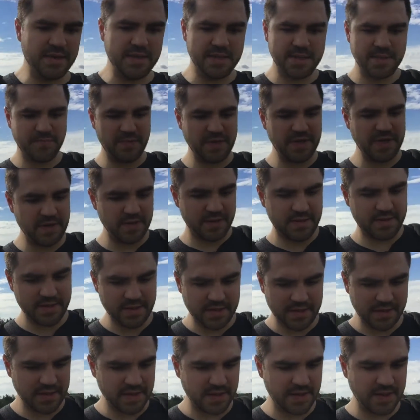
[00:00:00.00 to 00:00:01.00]
Spend
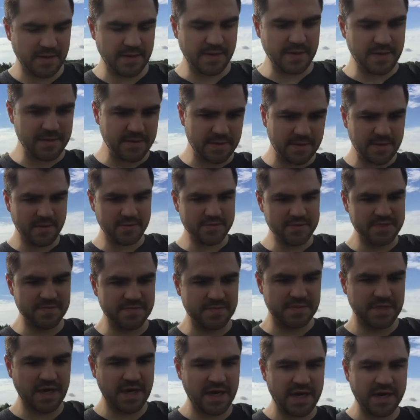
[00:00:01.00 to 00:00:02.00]

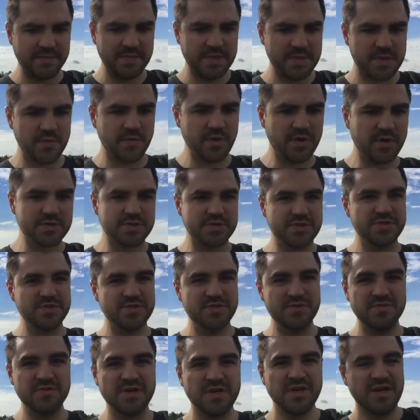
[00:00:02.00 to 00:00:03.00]
some time as well
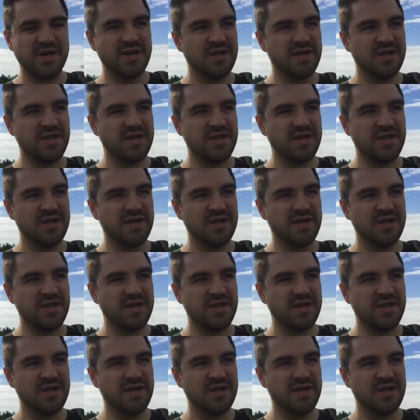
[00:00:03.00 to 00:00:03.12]
too,